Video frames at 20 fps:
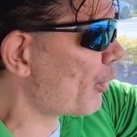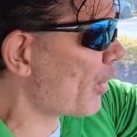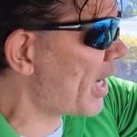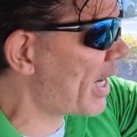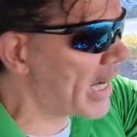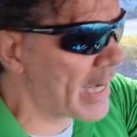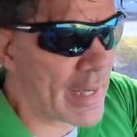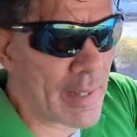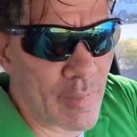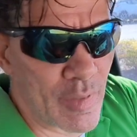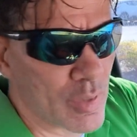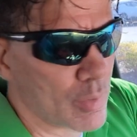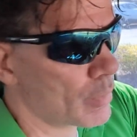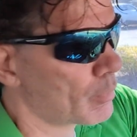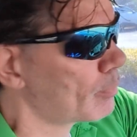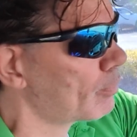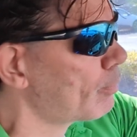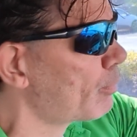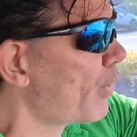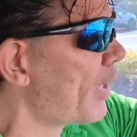Braves.
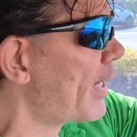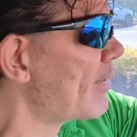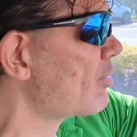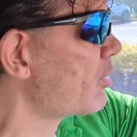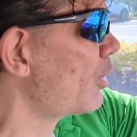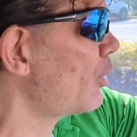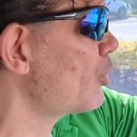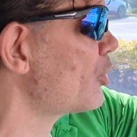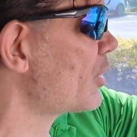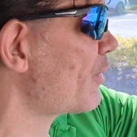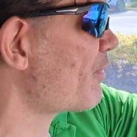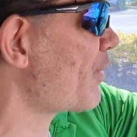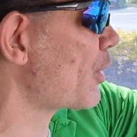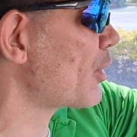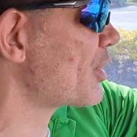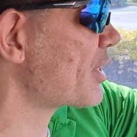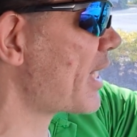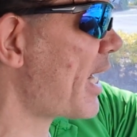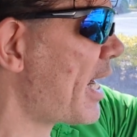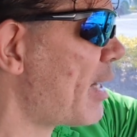Braves lose the
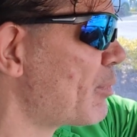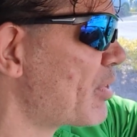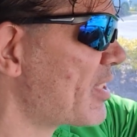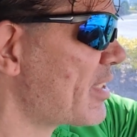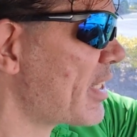first game